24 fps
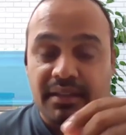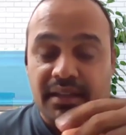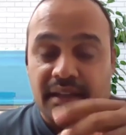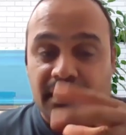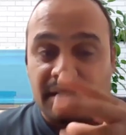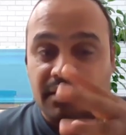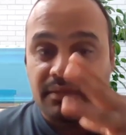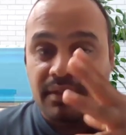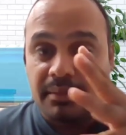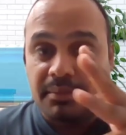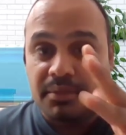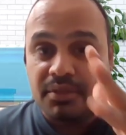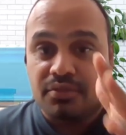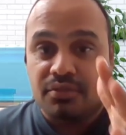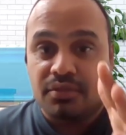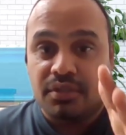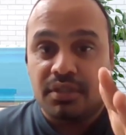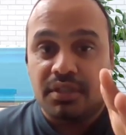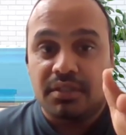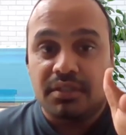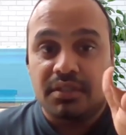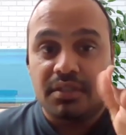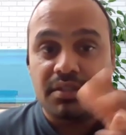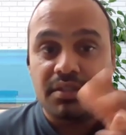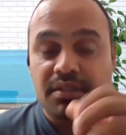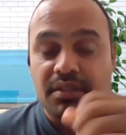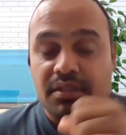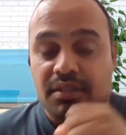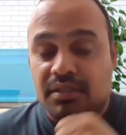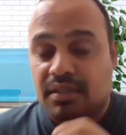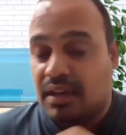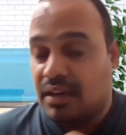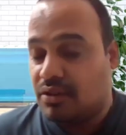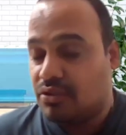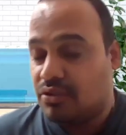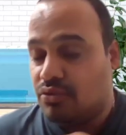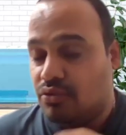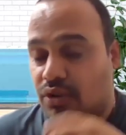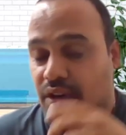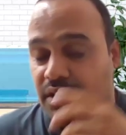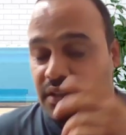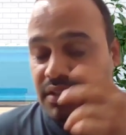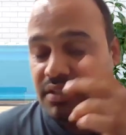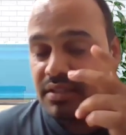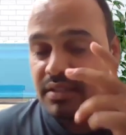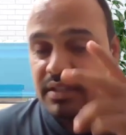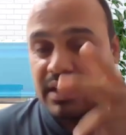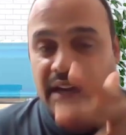and the pharmaceutical industries are
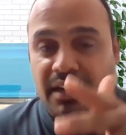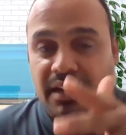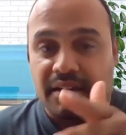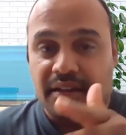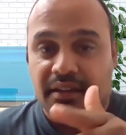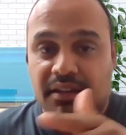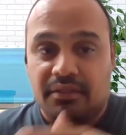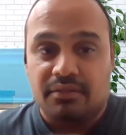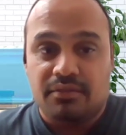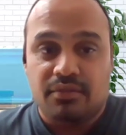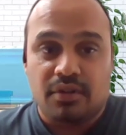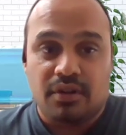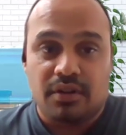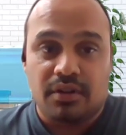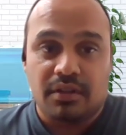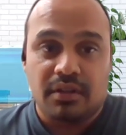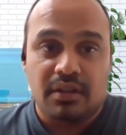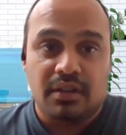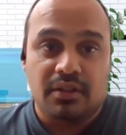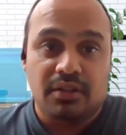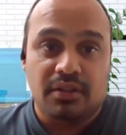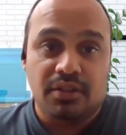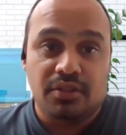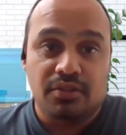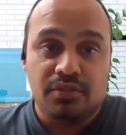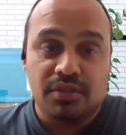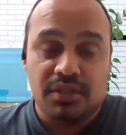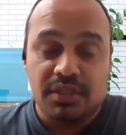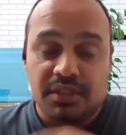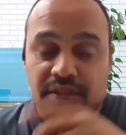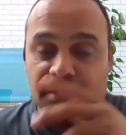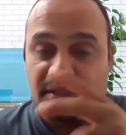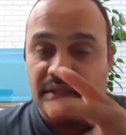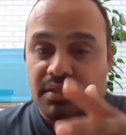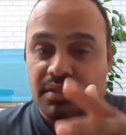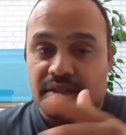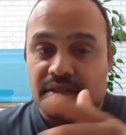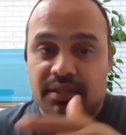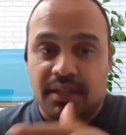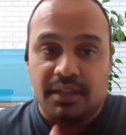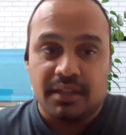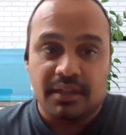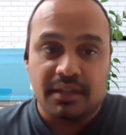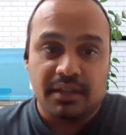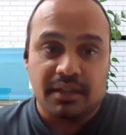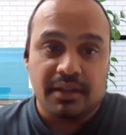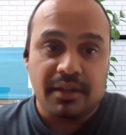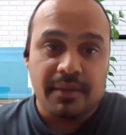quite struggling for uh, using this
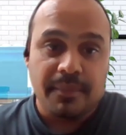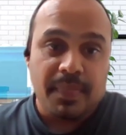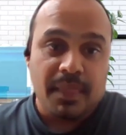technique.